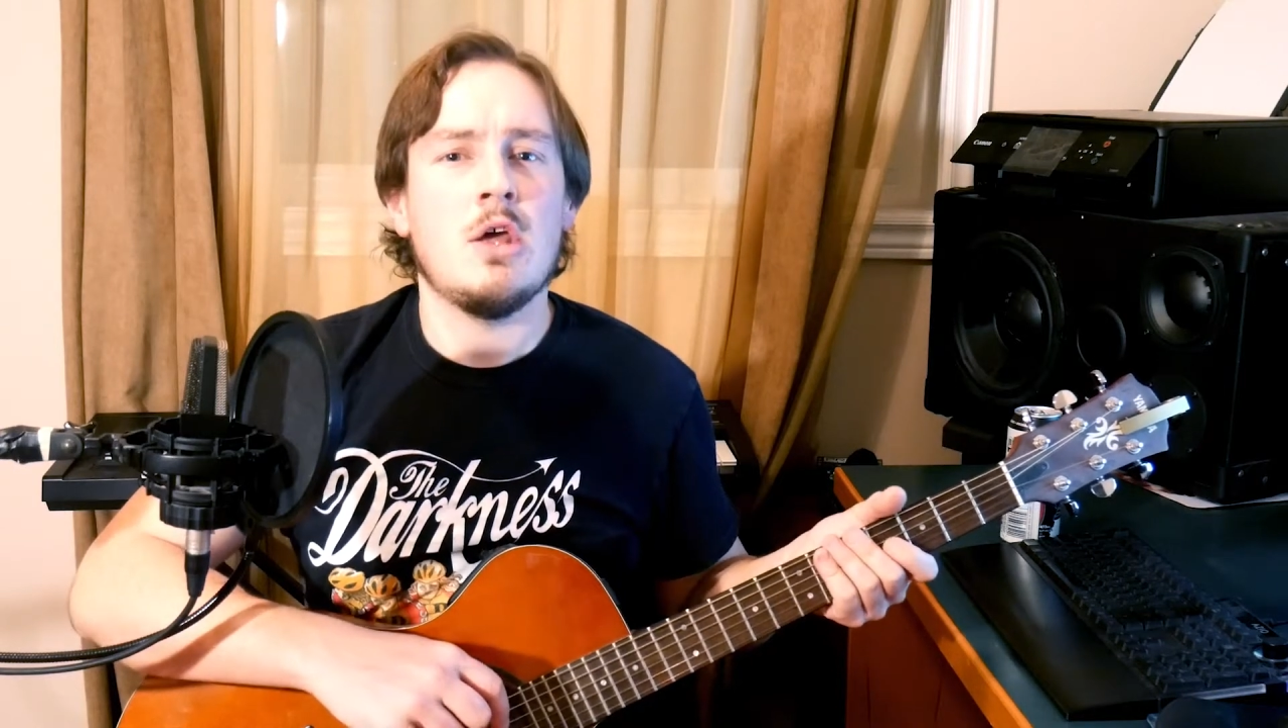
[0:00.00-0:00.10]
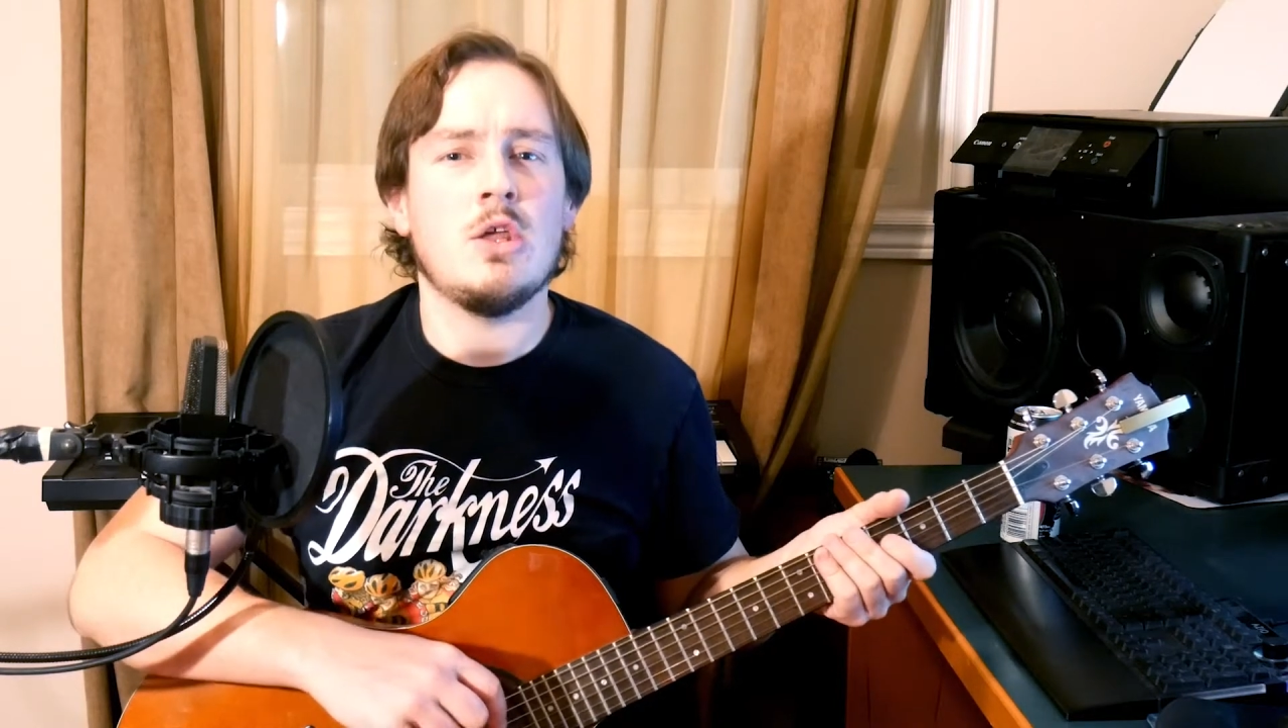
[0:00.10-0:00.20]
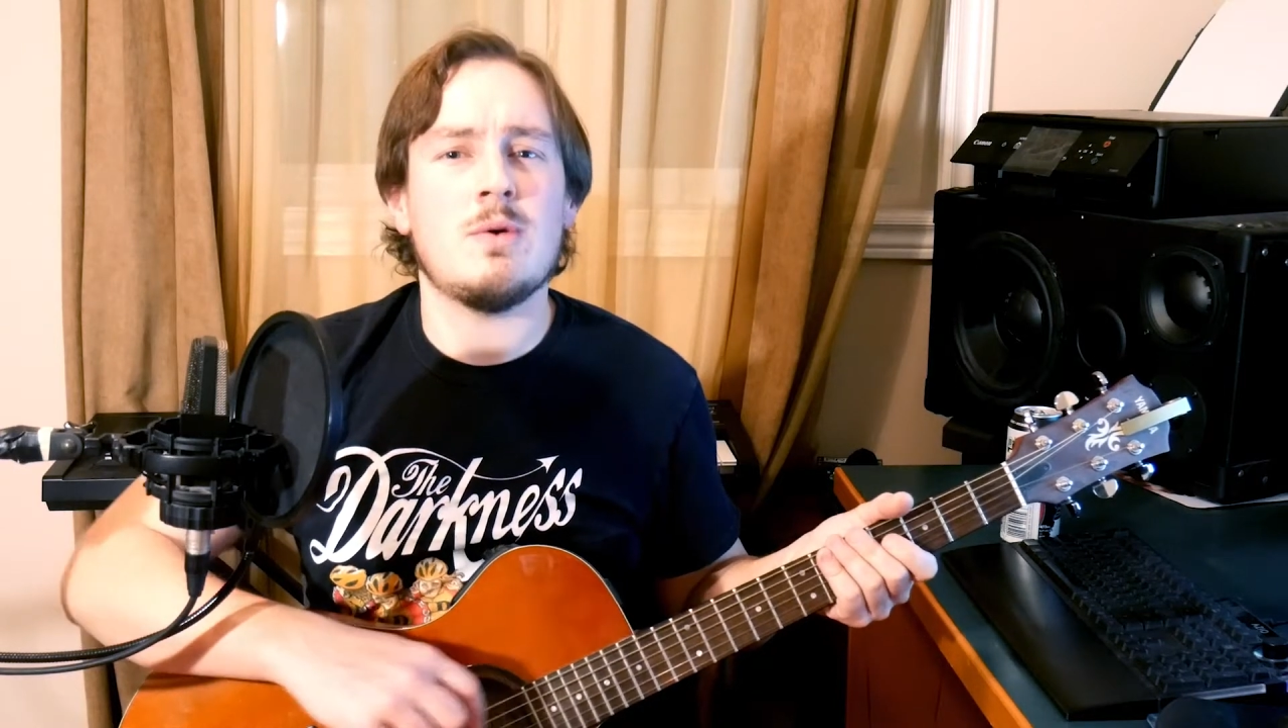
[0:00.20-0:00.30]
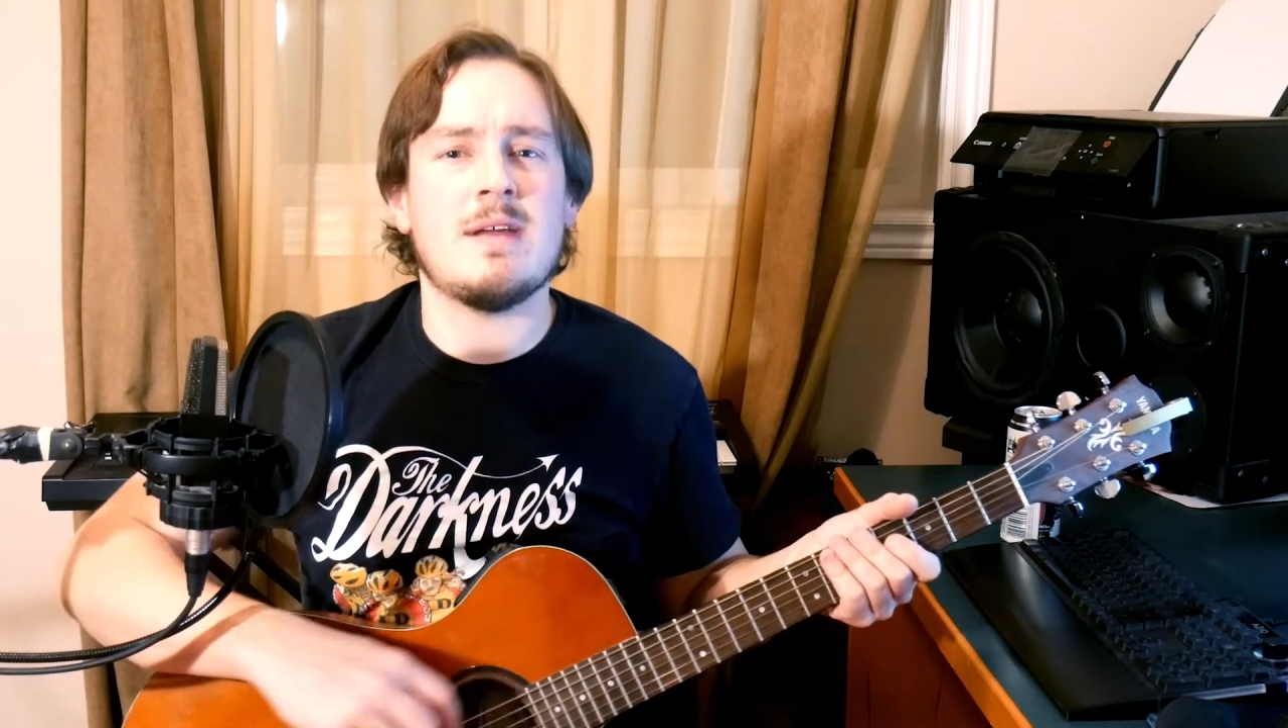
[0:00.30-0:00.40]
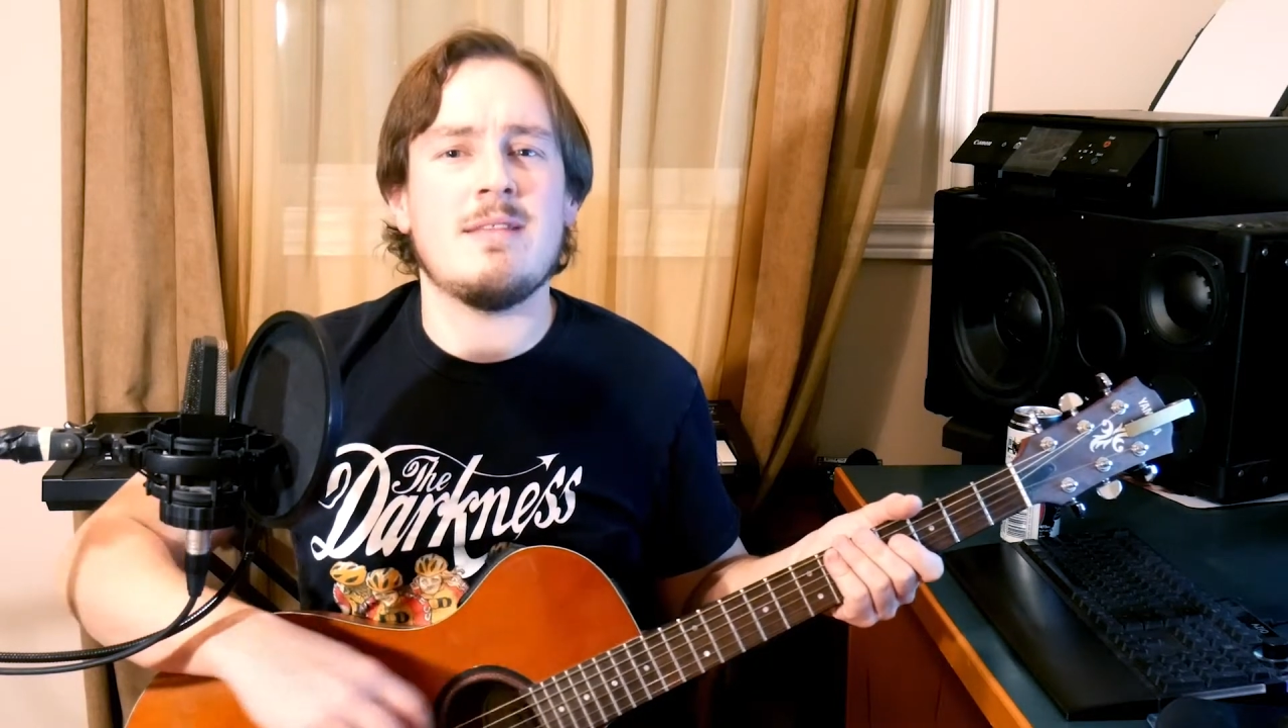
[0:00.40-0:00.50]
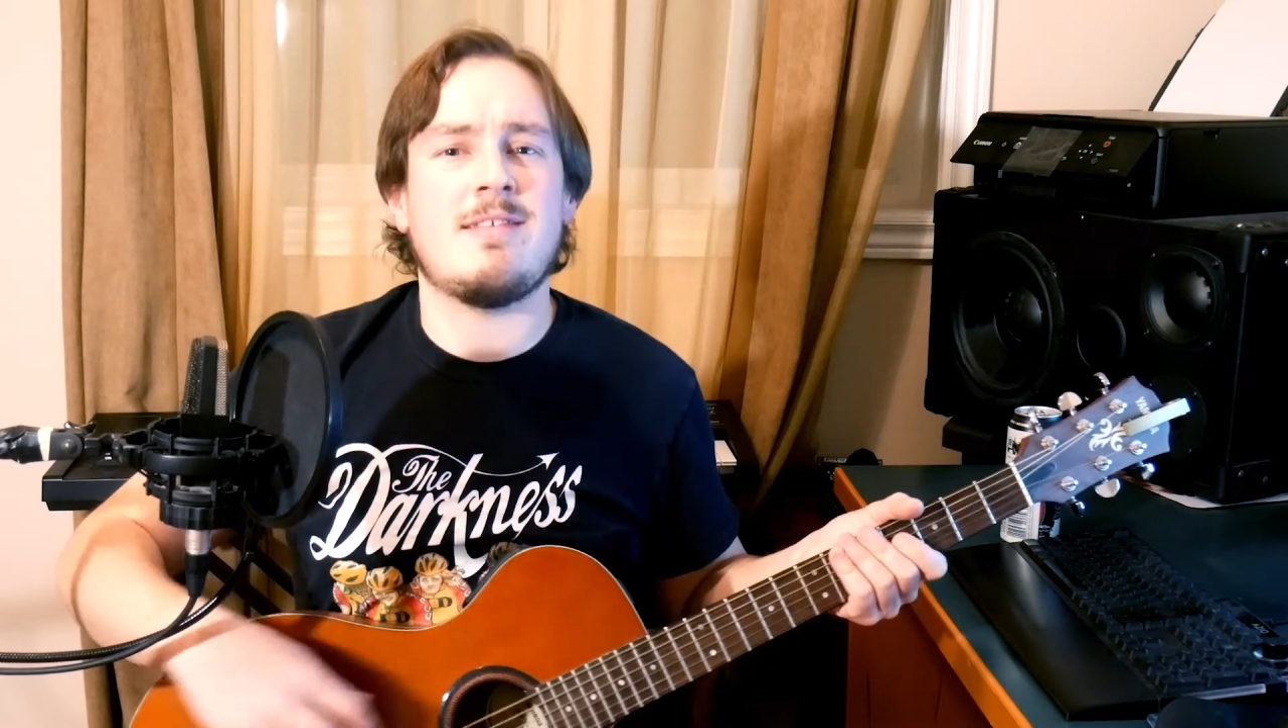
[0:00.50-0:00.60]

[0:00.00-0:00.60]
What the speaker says: You can